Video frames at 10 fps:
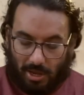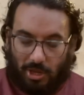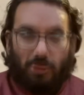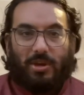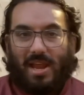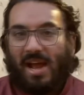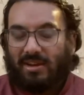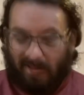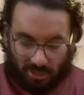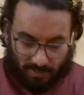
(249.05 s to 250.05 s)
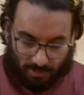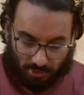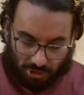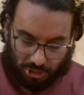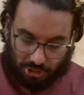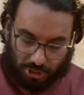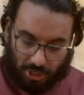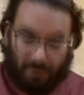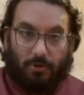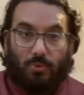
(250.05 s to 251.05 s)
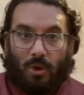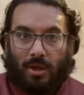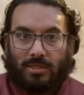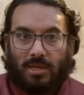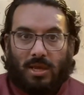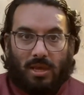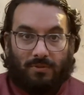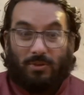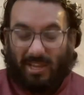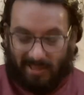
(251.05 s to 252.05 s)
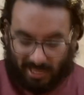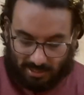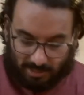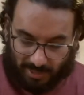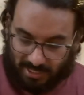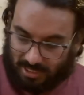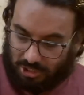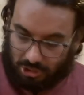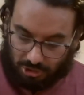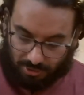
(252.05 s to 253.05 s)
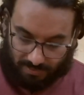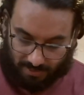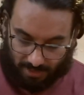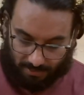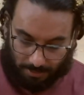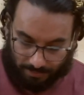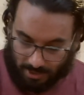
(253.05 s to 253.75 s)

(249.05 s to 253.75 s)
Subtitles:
You can add a little bit more ginger if you want, if you like that spicy gingery flavor.